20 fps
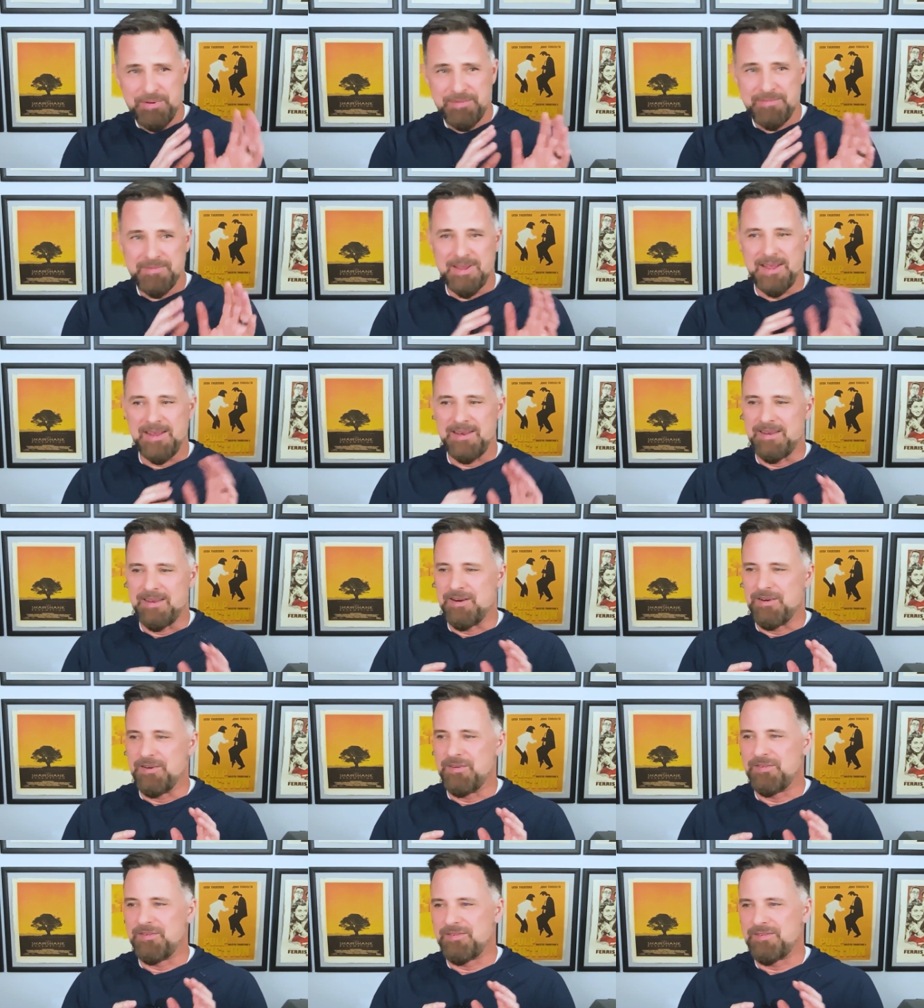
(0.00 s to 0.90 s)
and
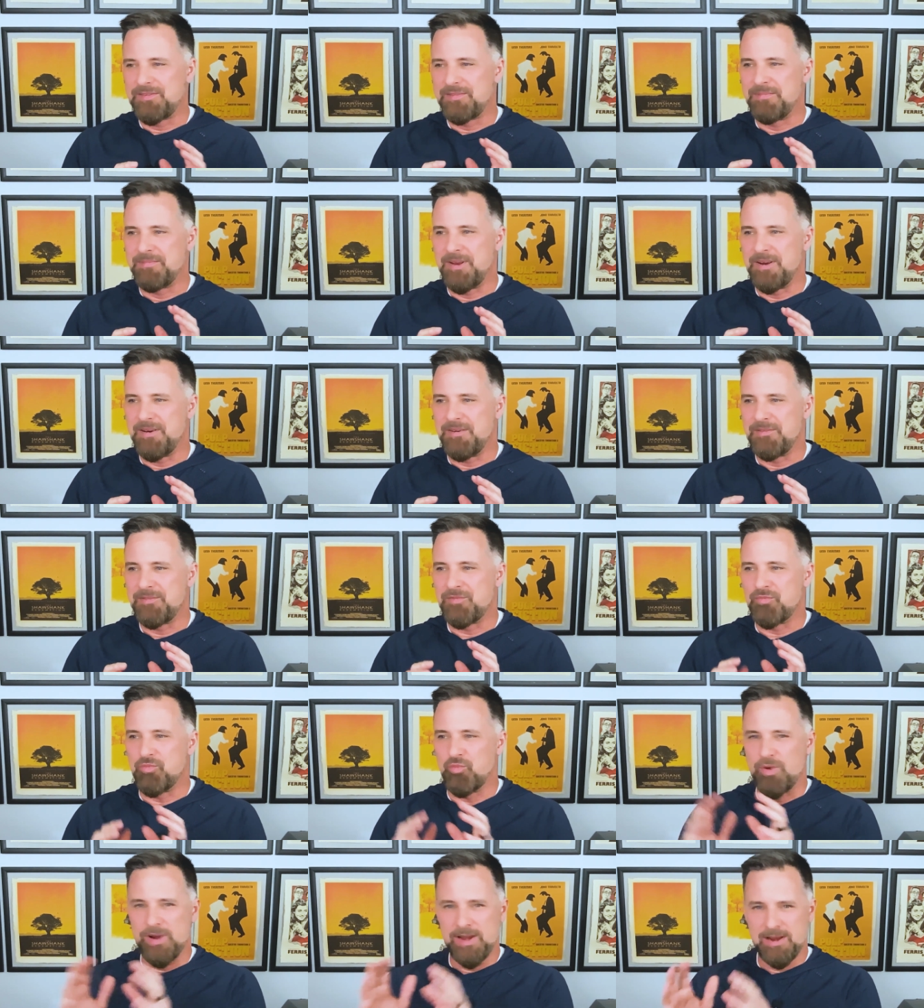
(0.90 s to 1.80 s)
there's there's
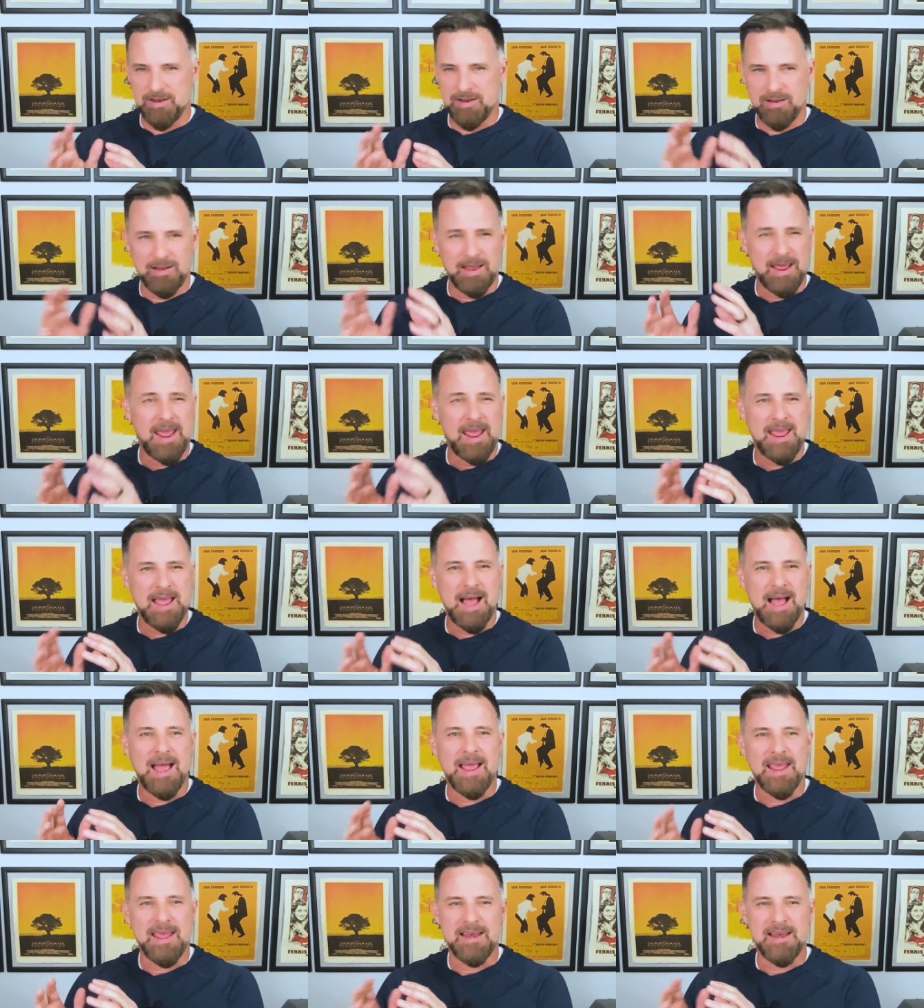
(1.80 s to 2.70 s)
real A
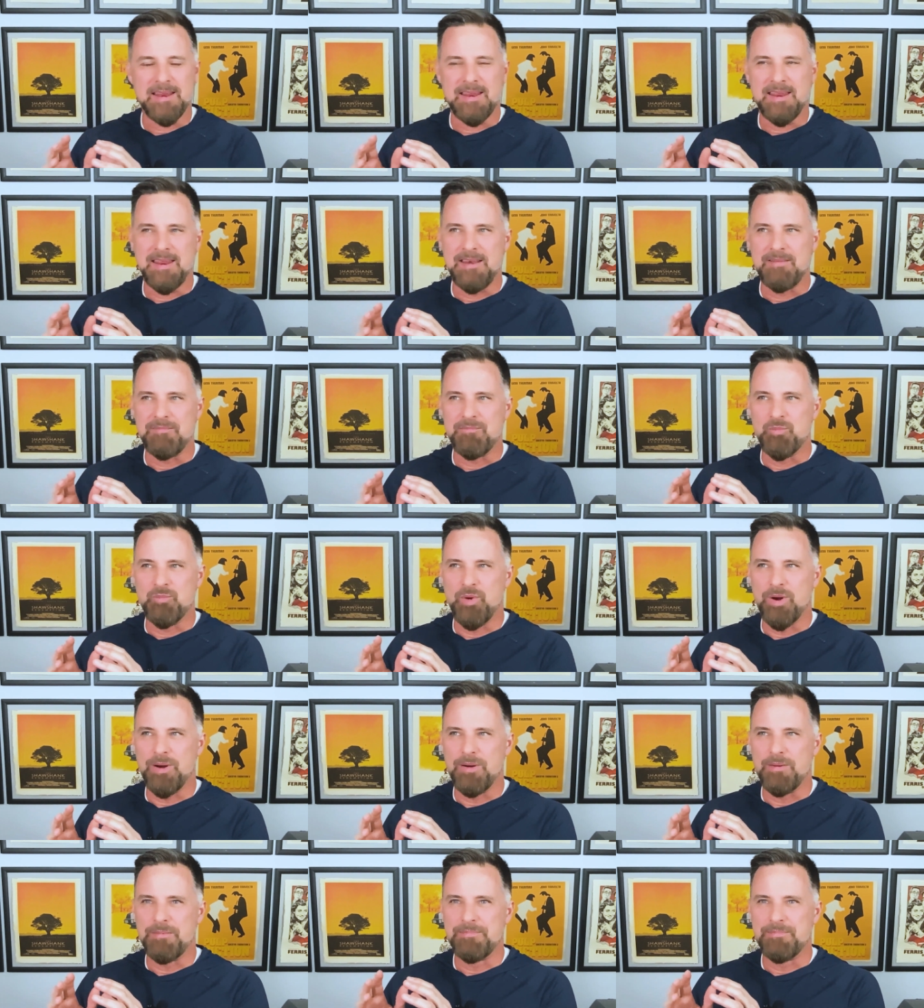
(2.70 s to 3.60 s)
I, and and
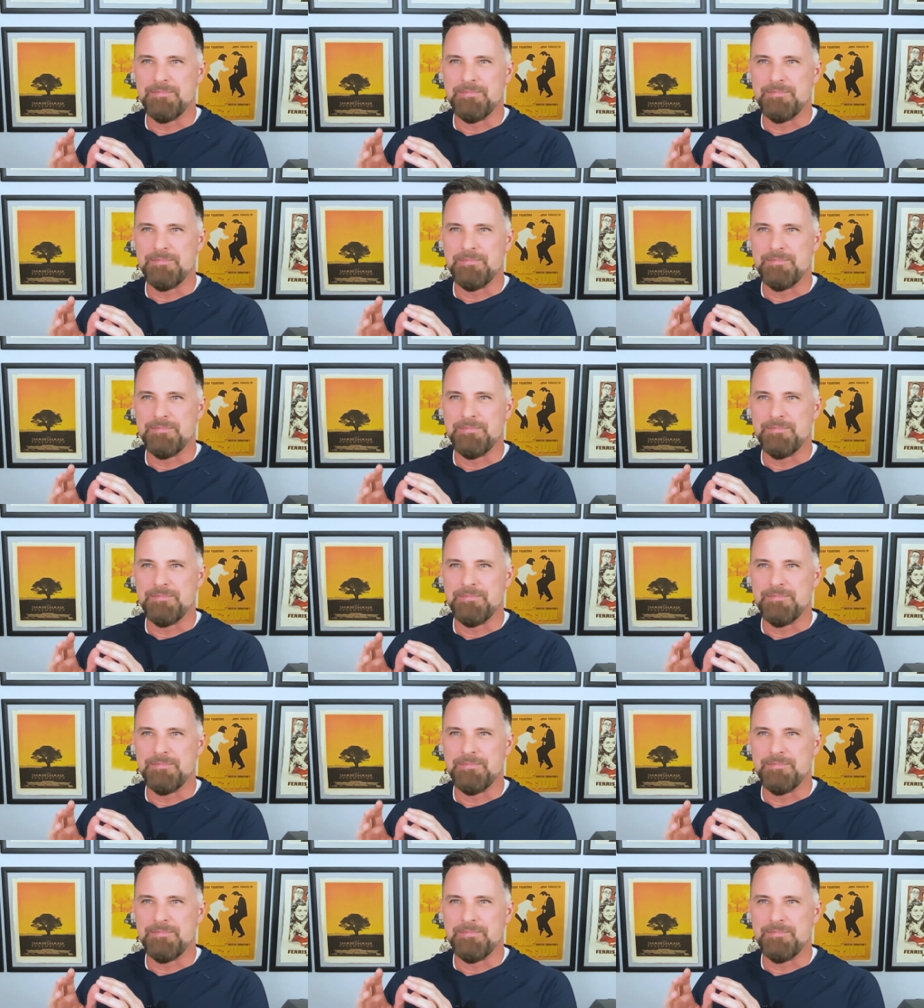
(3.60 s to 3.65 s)
we're